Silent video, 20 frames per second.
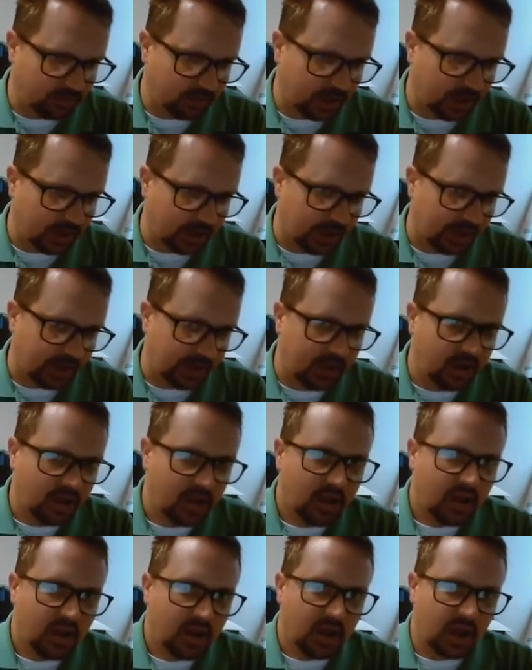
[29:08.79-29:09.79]
Okay,
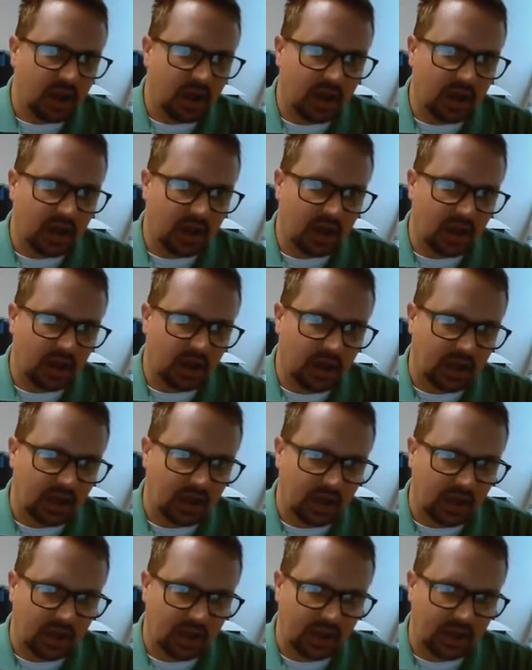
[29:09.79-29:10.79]

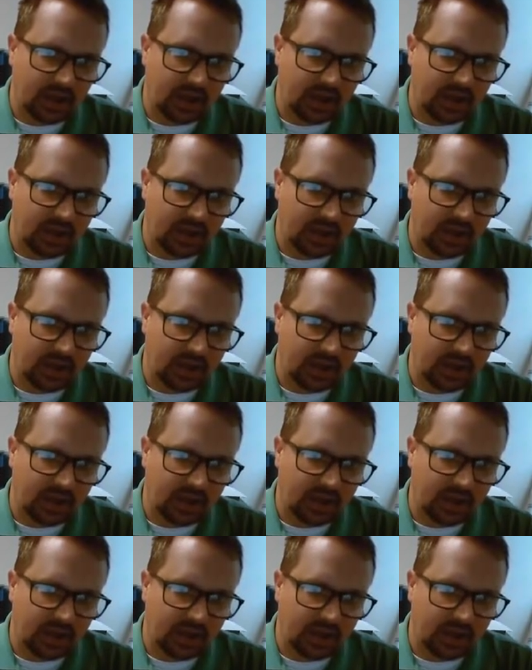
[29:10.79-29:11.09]
well,